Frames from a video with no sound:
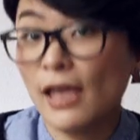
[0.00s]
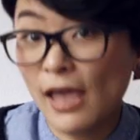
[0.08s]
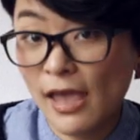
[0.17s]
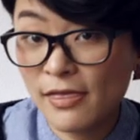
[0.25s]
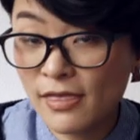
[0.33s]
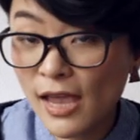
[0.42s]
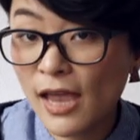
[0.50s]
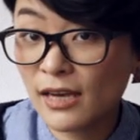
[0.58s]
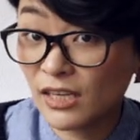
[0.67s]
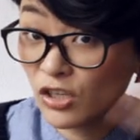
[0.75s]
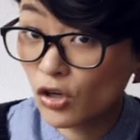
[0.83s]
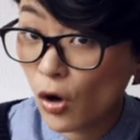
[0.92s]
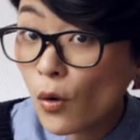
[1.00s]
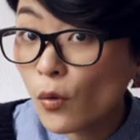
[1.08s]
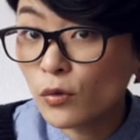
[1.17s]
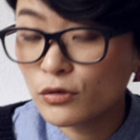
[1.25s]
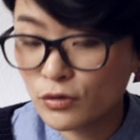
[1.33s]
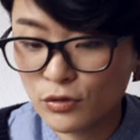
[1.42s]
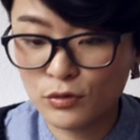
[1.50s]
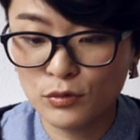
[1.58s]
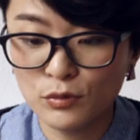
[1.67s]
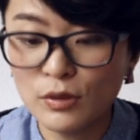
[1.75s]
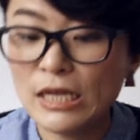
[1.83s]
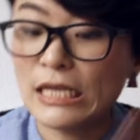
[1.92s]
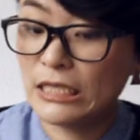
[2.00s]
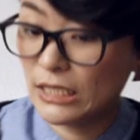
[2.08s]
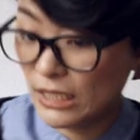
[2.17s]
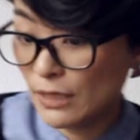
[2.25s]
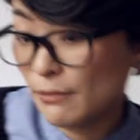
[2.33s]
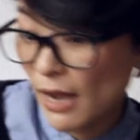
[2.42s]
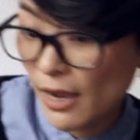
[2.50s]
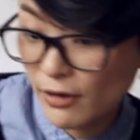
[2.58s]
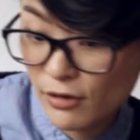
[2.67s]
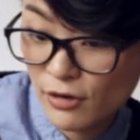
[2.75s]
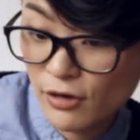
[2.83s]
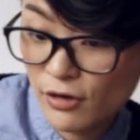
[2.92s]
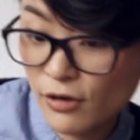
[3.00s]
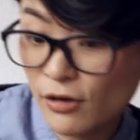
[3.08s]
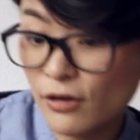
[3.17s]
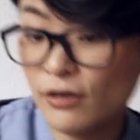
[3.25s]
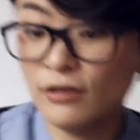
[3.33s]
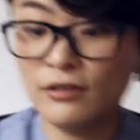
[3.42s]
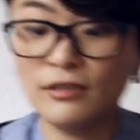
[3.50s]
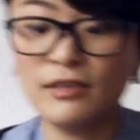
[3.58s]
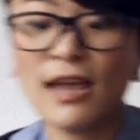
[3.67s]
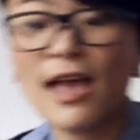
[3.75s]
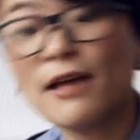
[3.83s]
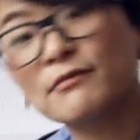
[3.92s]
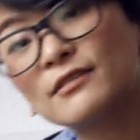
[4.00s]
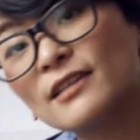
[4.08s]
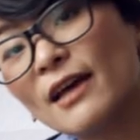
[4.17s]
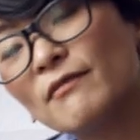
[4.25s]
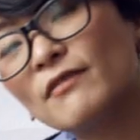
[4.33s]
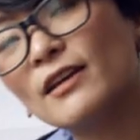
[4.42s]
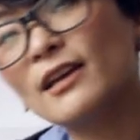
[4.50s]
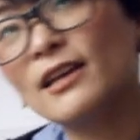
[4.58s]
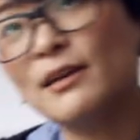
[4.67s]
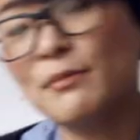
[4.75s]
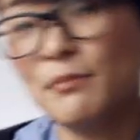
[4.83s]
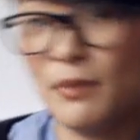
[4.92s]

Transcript: And then it goes to C minor, F7, and